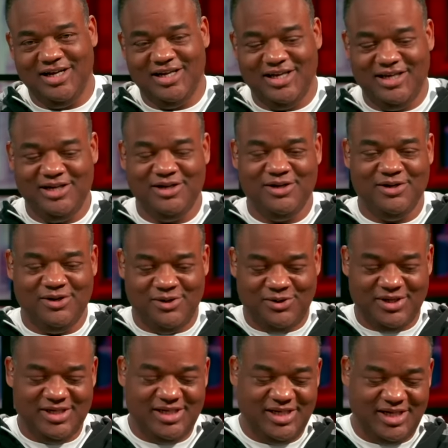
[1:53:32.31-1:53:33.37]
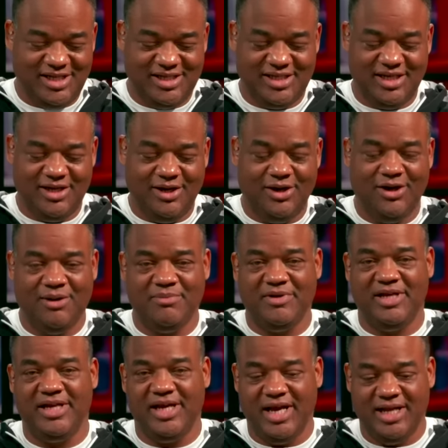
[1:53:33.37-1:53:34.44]
here on Tennessee
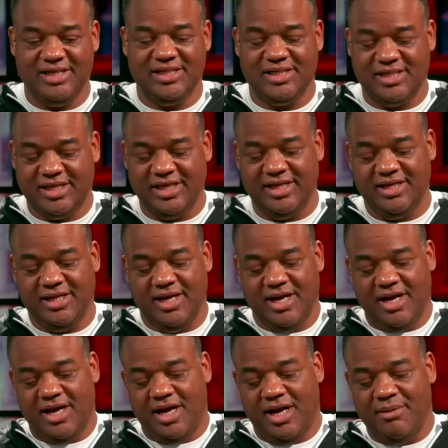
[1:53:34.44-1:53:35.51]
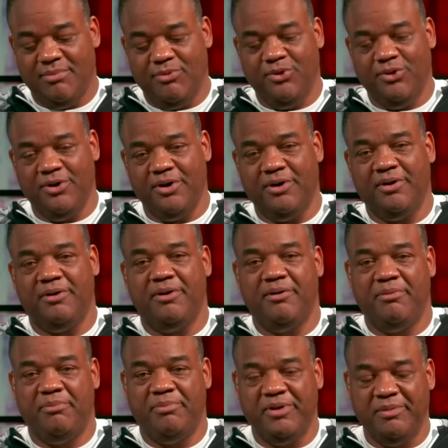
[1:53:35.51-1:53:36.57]
Harmony and just get a more
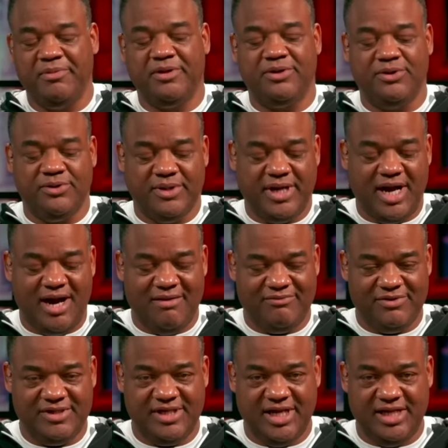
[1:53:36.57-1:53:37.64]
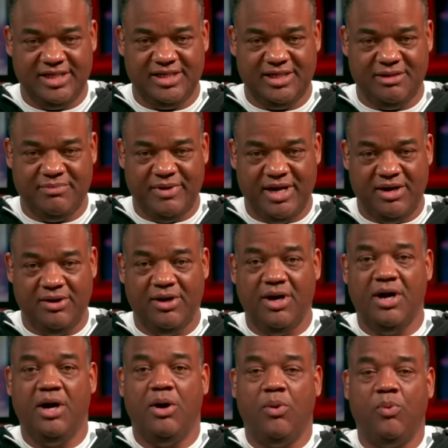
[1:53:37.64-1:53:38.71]
biblical conversation
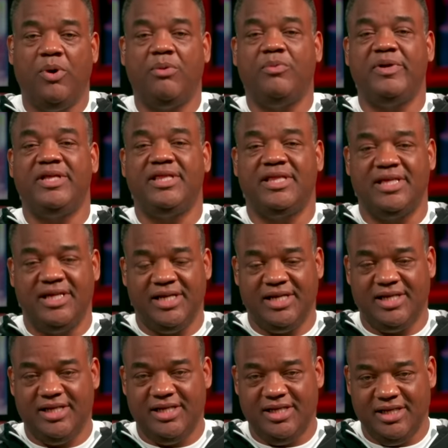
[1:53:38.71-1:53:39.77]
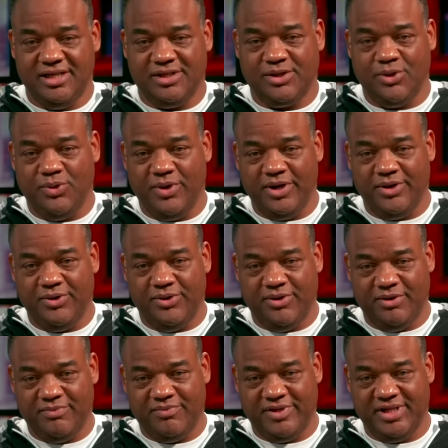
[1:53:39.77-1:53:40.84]
about what we think is going
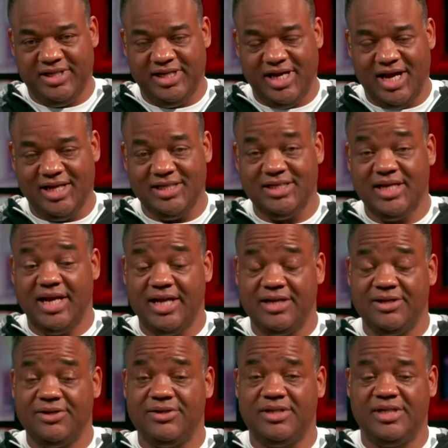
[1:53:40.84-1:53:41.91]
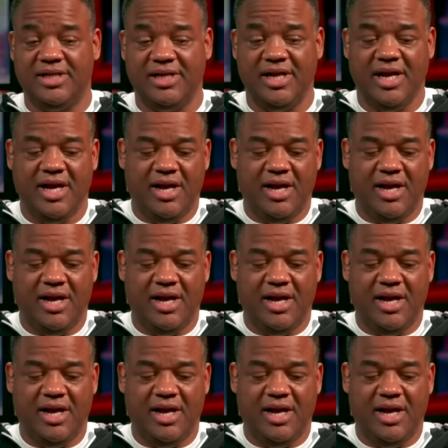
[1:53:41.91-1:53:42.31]
on with Deion Sanders and